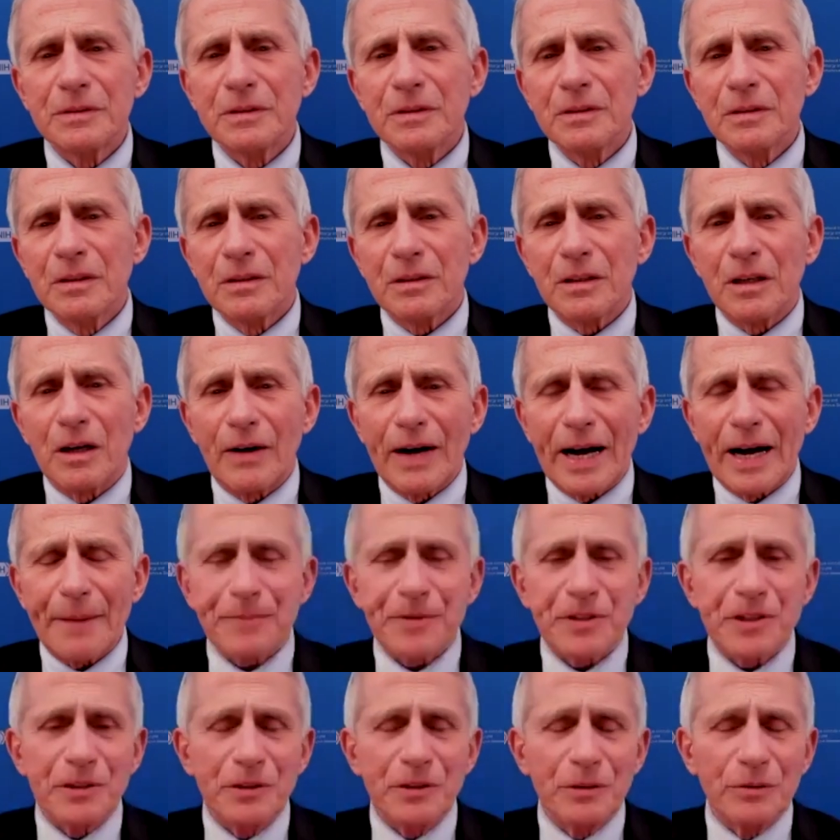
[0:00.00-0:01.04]
No,
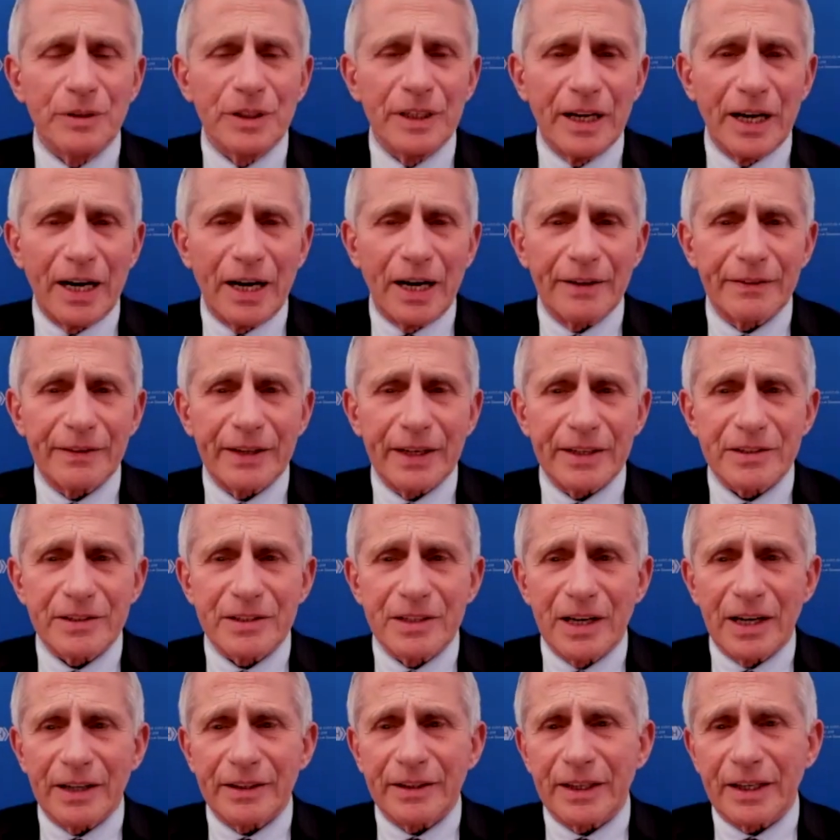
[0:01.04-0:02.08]
absolutely not. That's
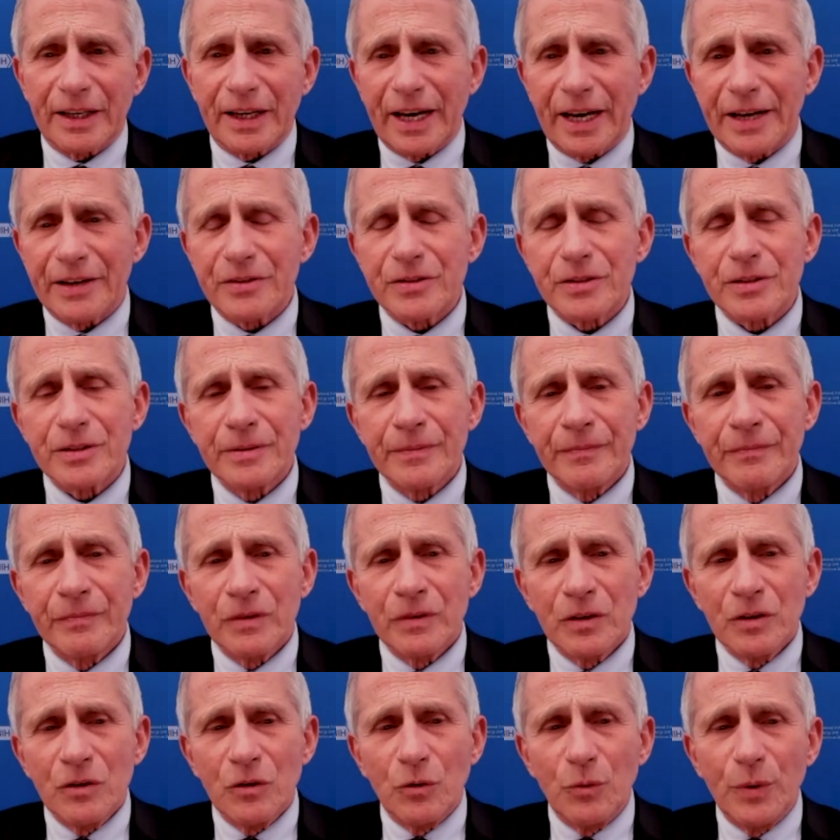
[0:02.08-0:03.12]
not the case.
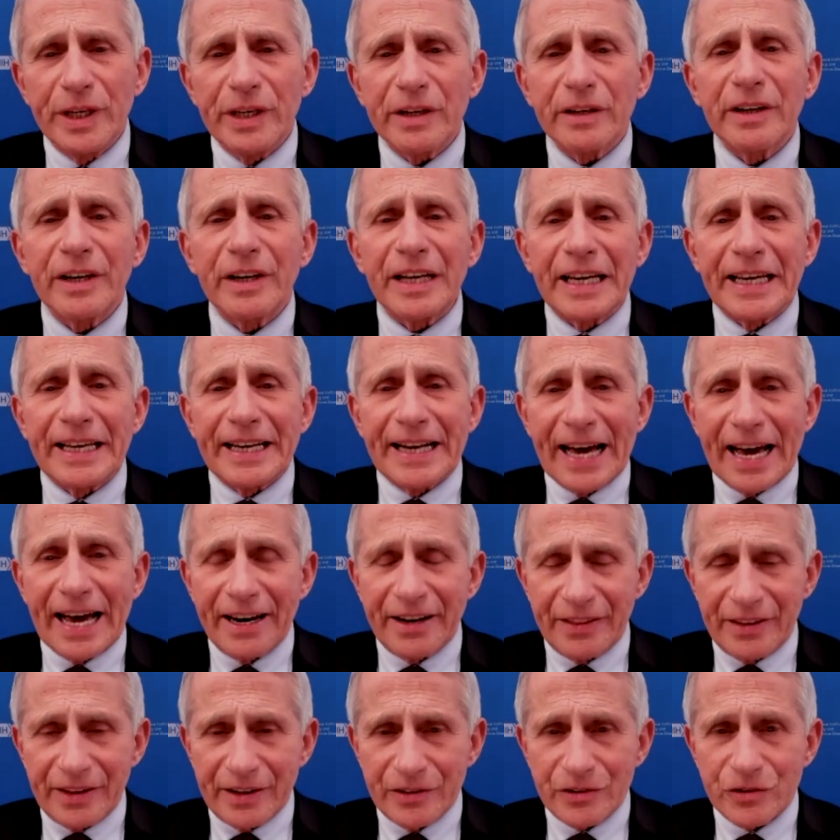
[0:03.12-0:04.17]
We are going to get out
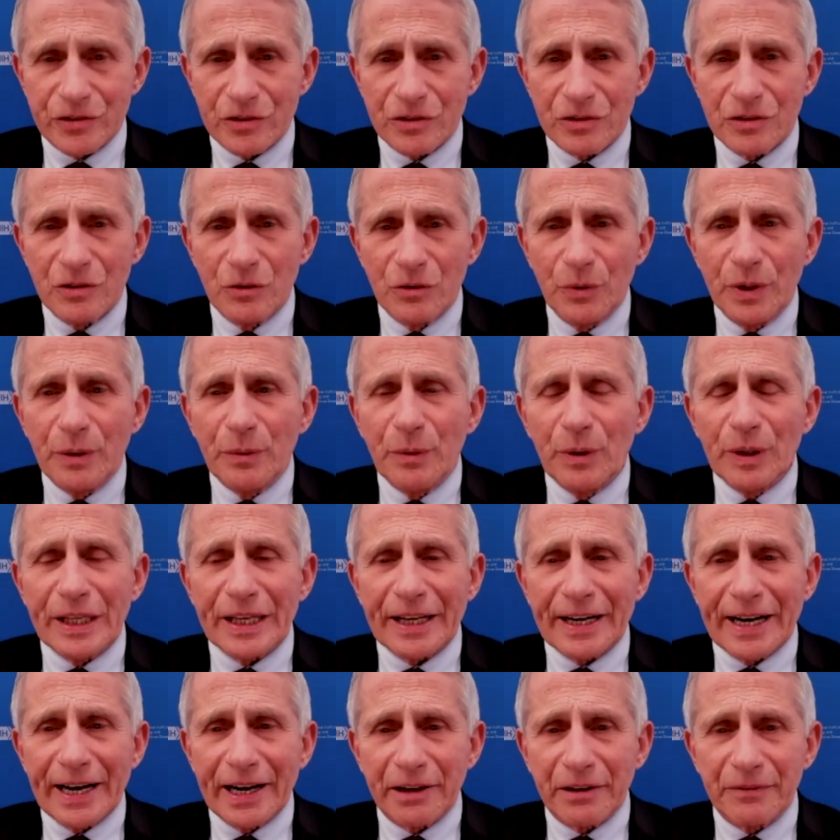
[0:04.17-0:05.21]
of this. We will
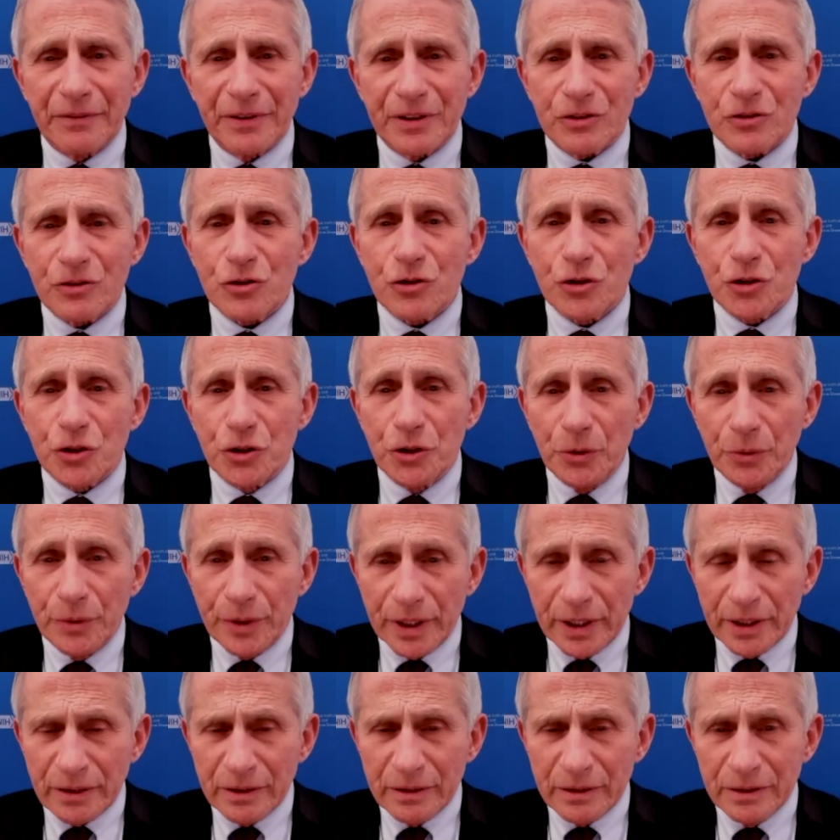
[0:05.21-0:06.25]
get out of it
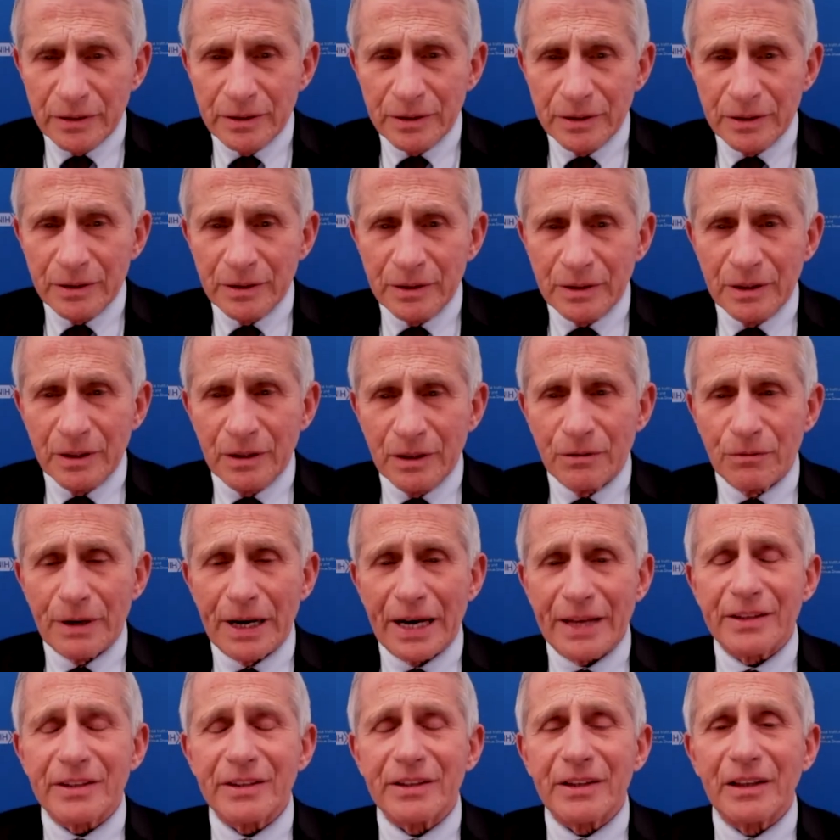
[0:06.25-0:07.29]
sooner
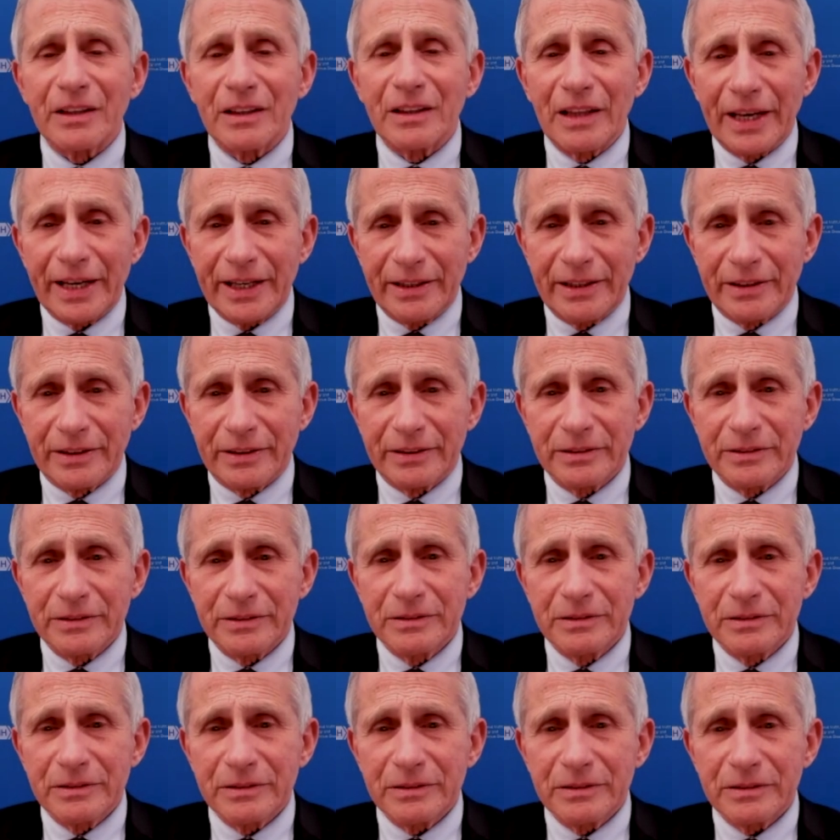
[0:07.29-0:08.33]
rather than later
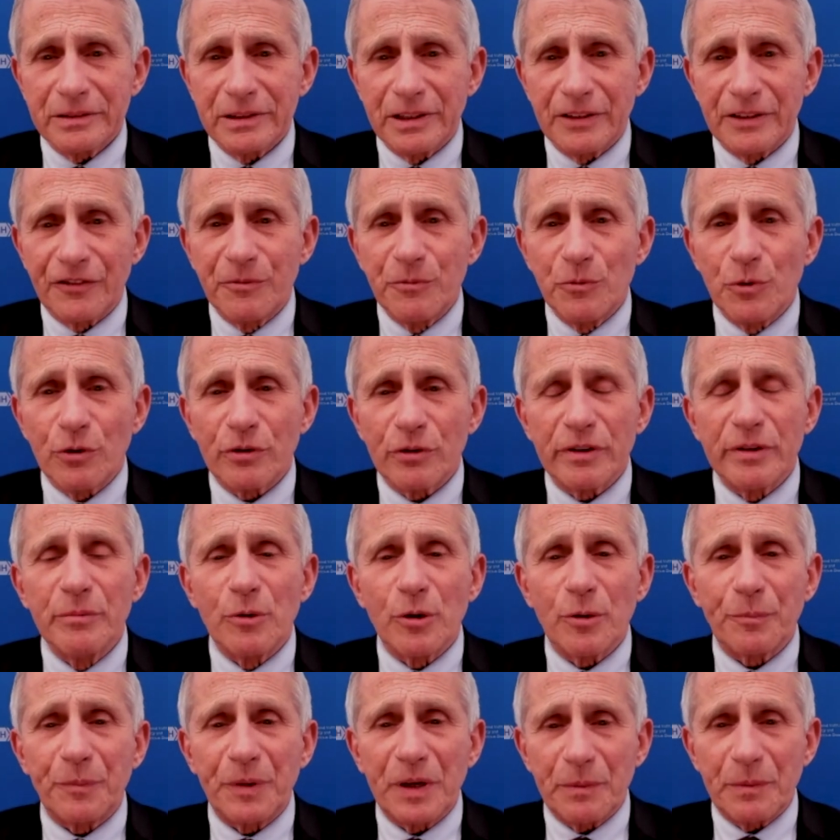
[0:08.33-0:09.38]
if more and
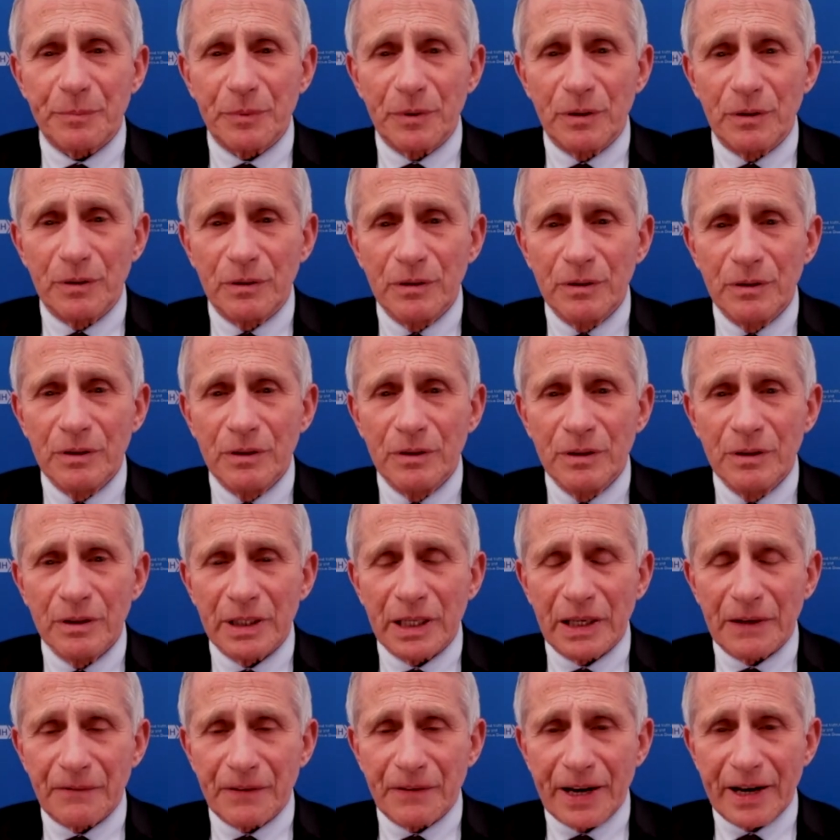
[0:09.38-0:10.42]
more people
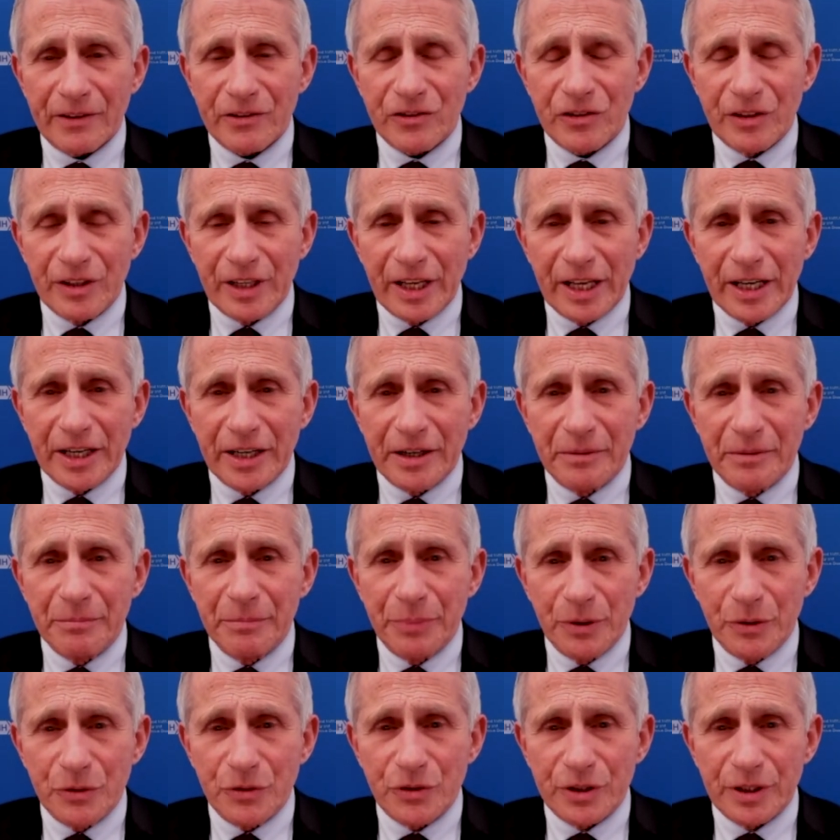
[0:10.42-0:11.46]
get vaccinated and
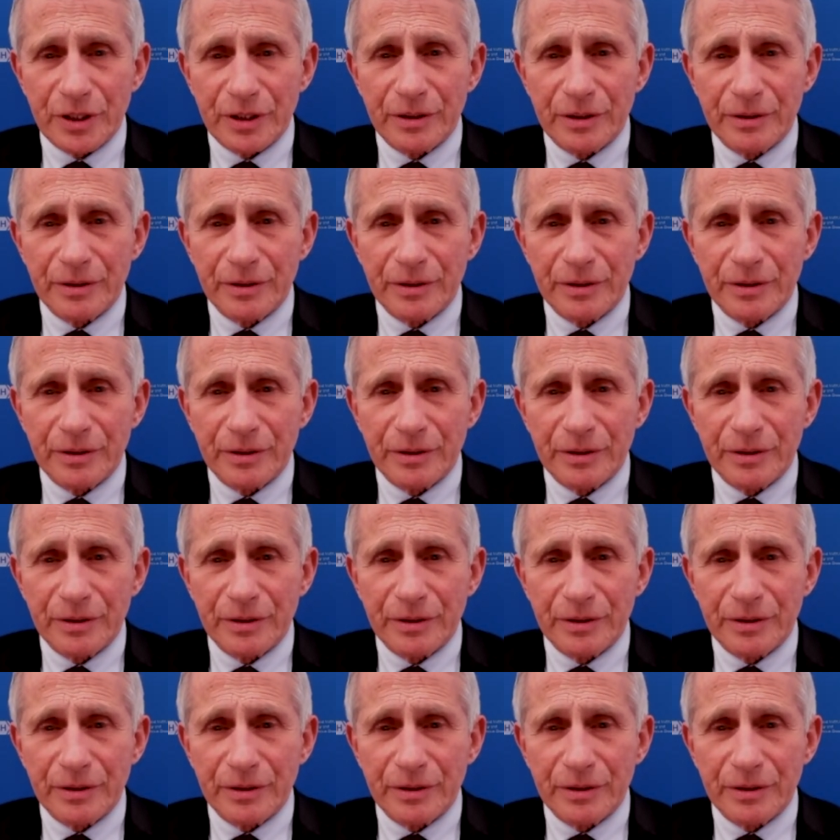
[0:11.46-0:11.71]
boosted.